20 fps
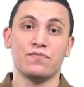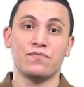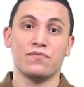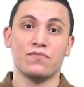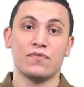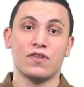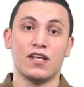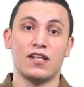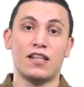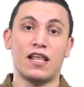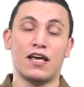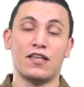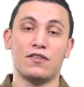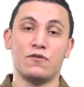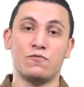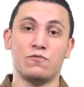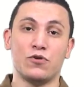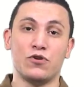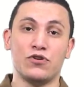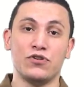like the
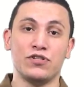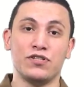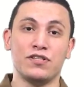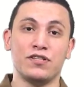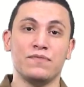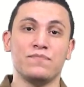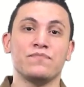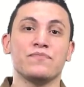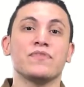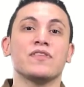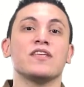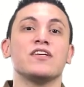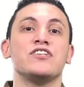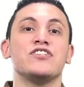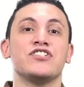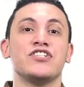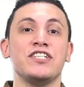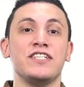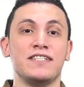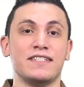word
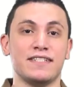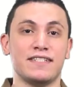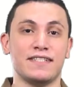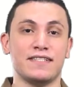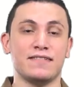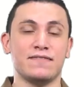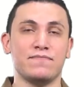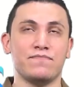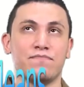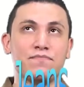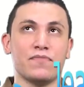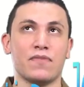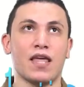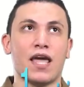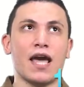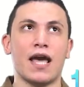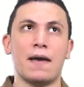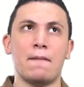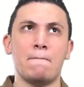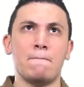jeans.
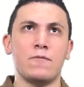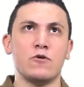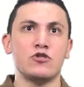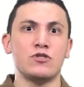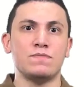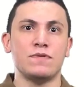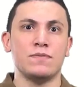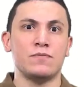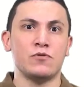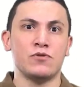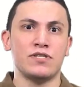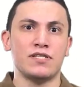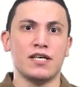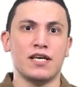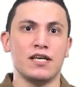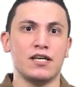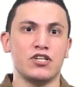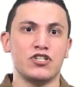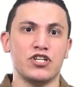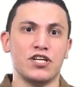And most people say
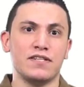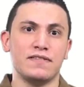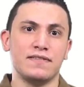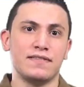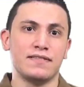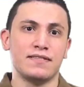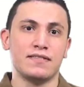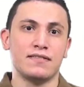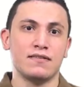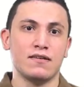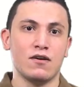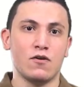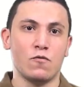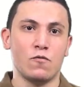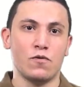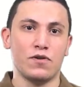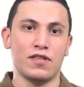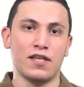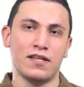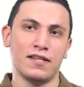jeans with
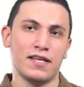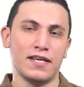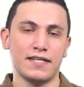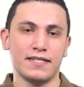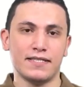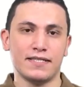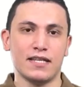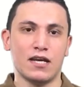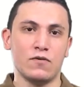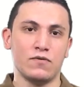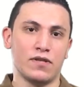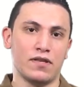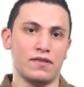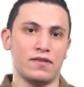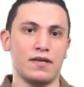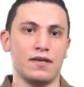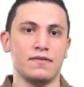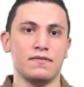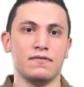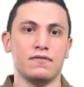an S sound at the
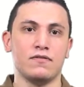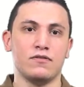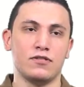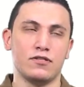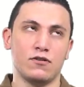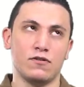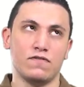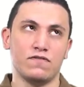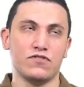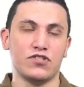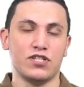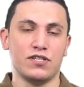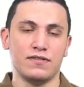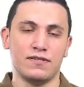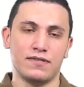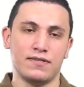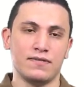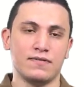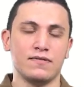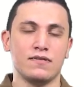end instead of jeans.
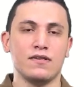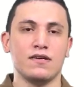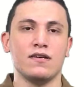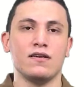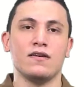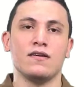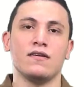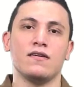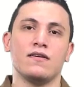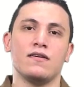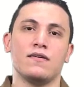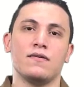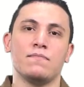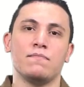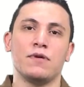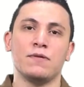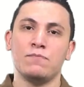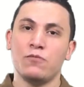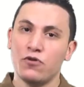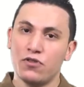But
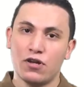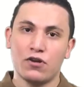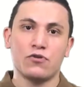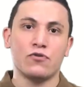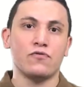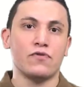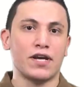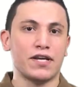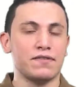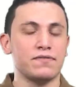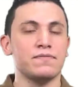both are correct.